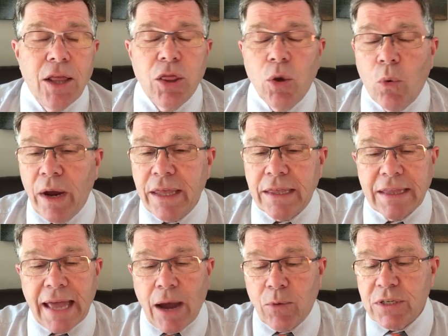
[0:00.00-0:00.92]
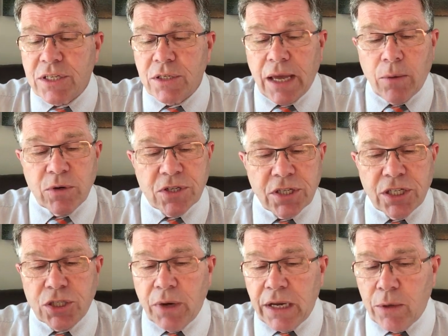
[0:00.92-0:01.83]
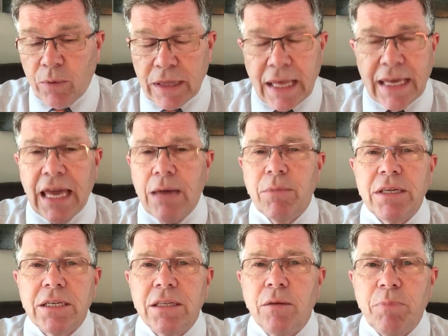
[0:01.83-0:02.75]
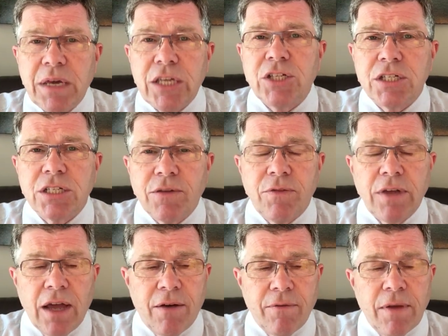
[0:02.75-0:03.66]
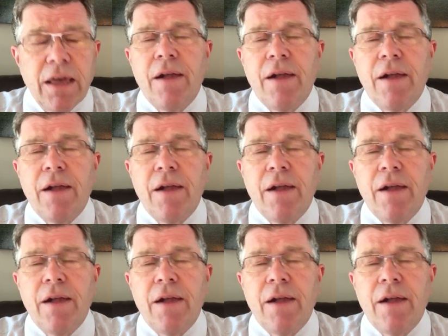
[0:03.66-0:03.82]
the way that was situated when they came into the beaches of